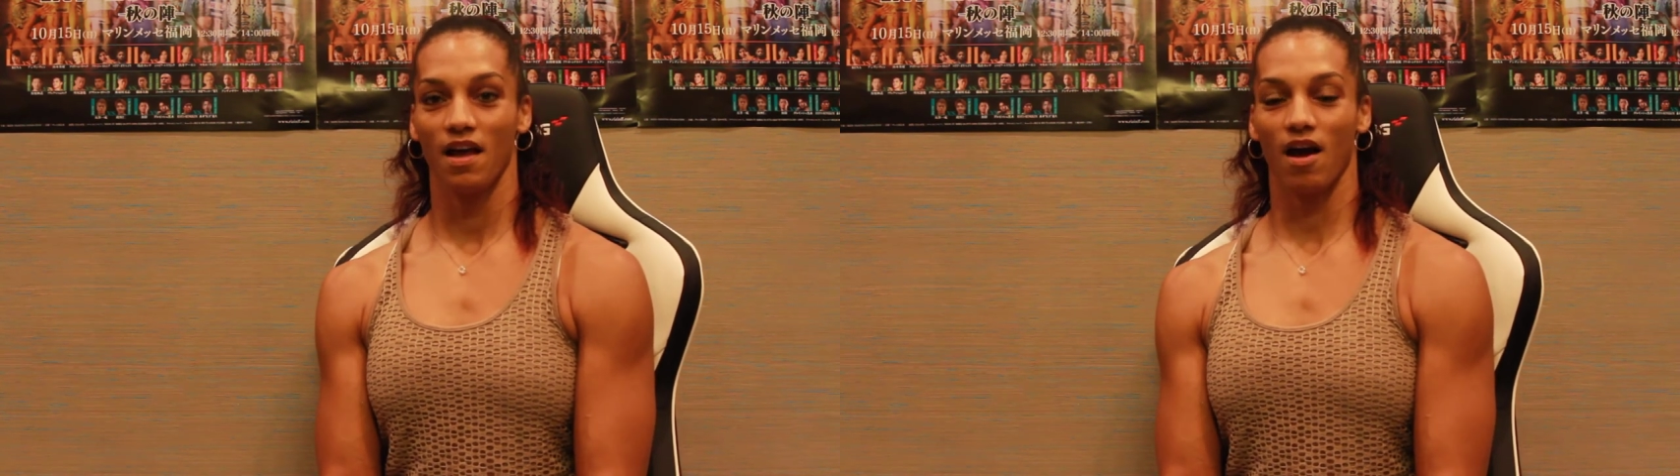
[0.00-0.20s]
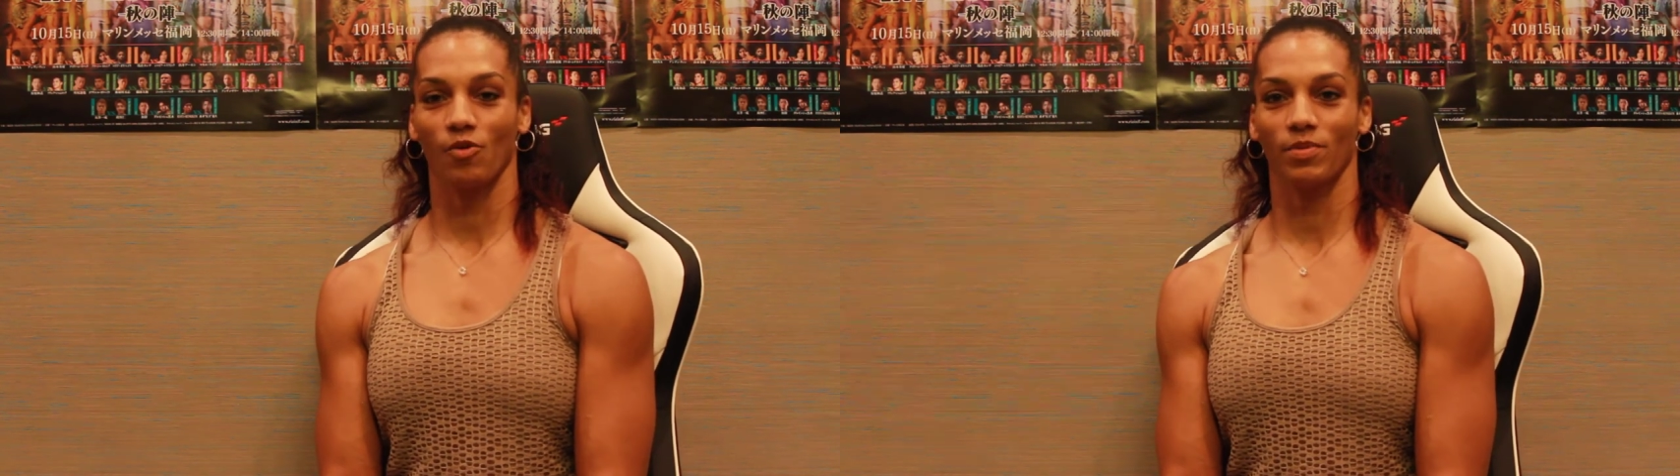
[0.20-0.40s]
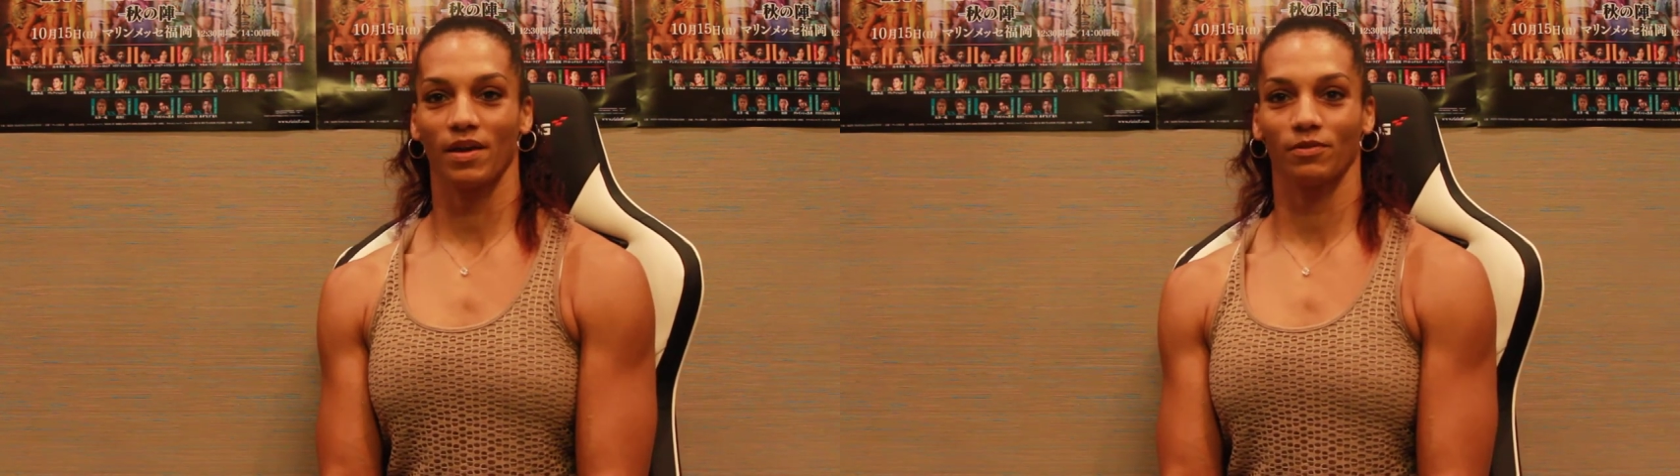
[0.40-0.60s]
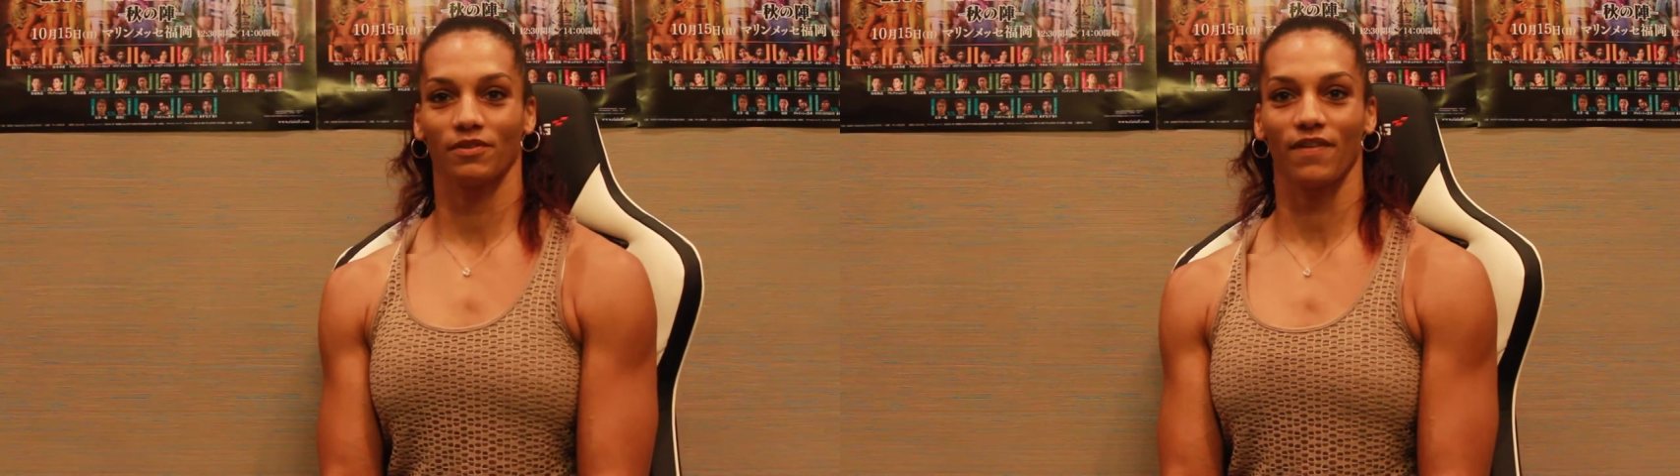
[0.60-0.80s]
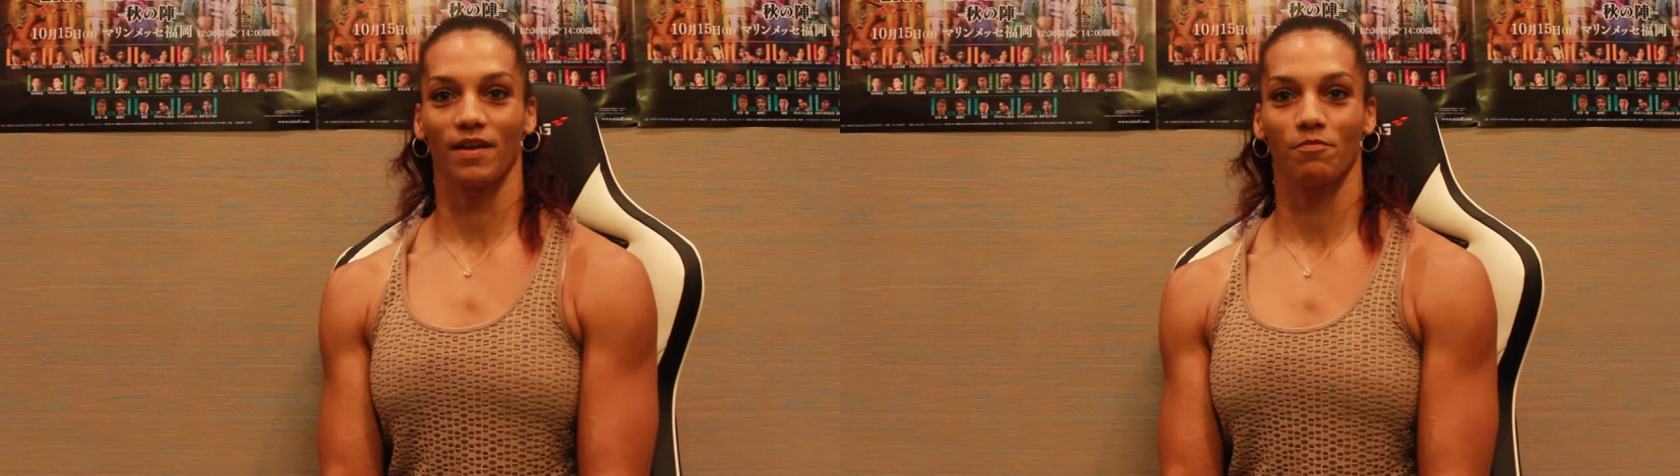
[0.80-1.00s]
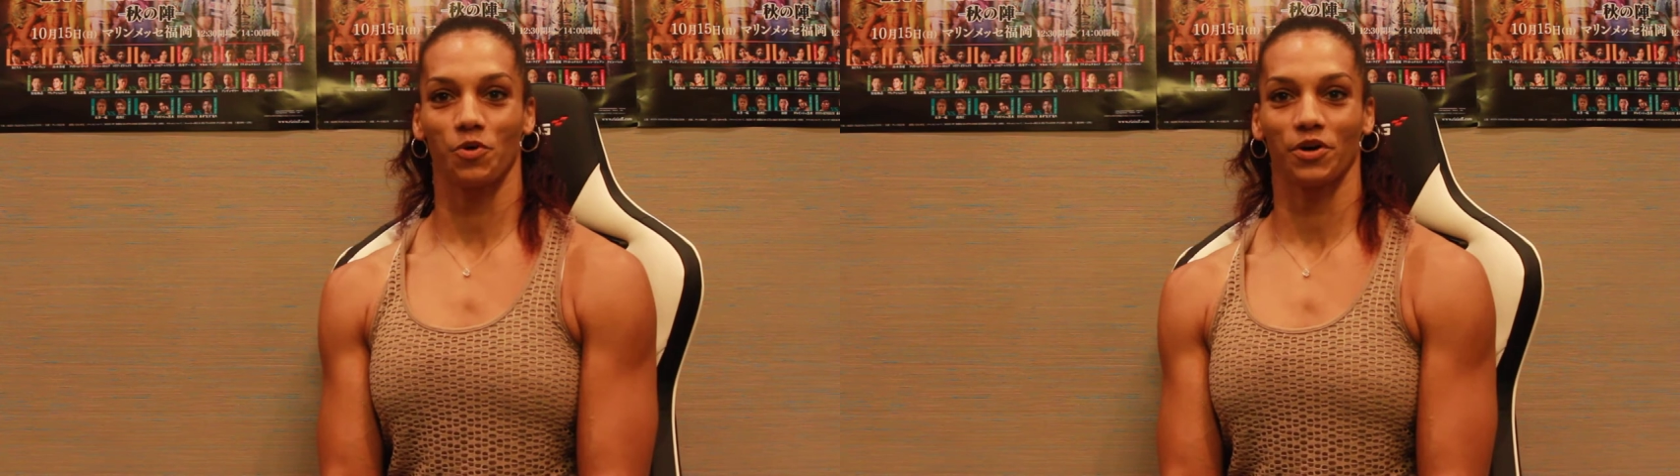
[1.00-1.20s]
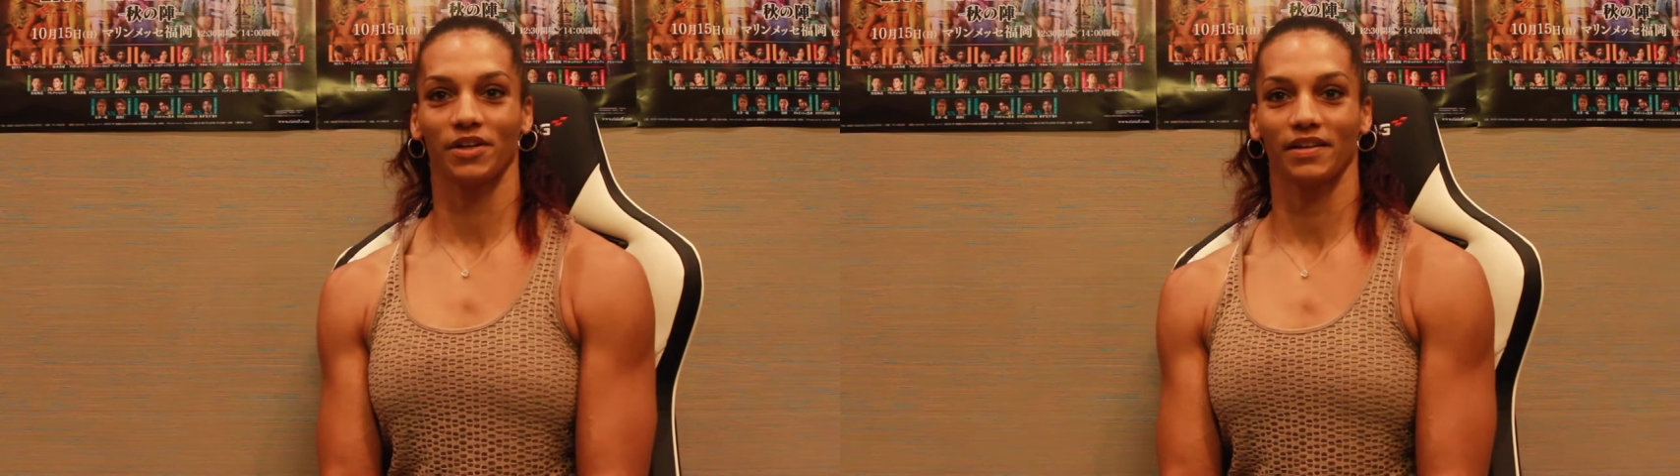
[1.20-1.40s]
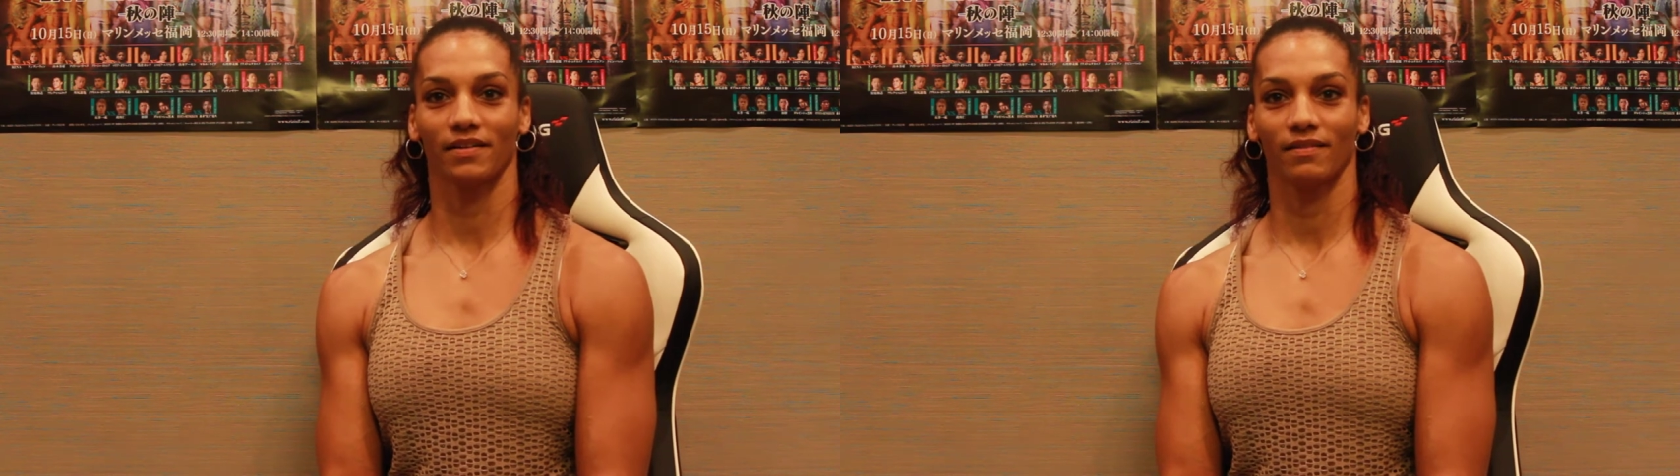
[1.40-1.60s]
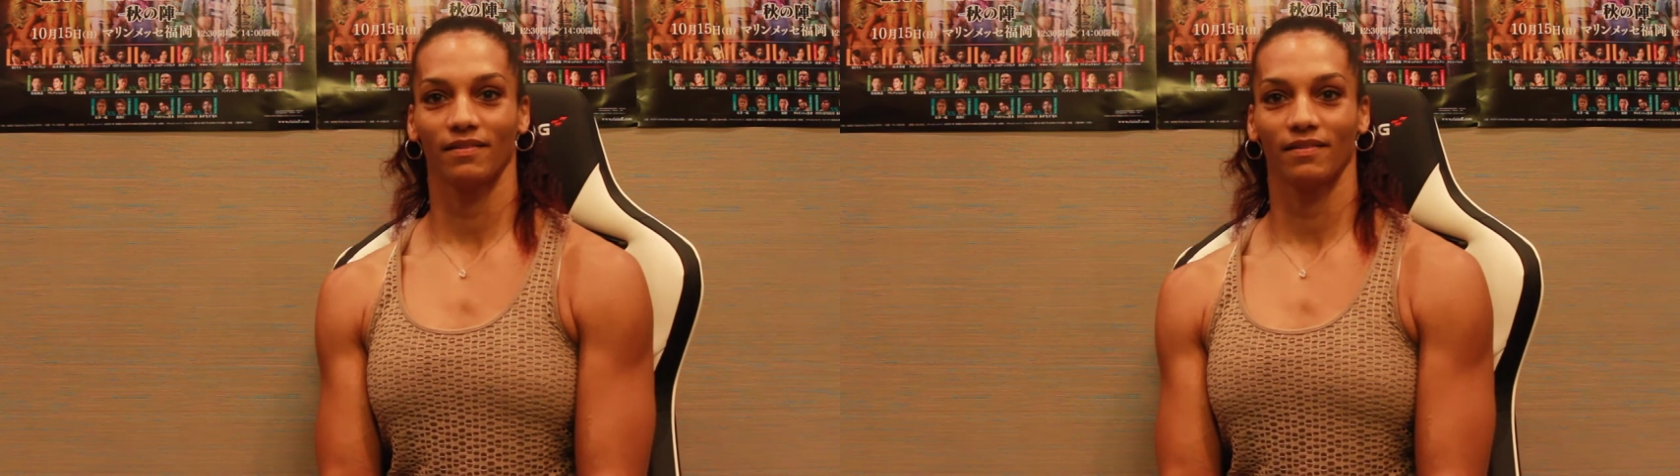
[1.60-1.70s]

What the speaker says: I'll be able to fight more and,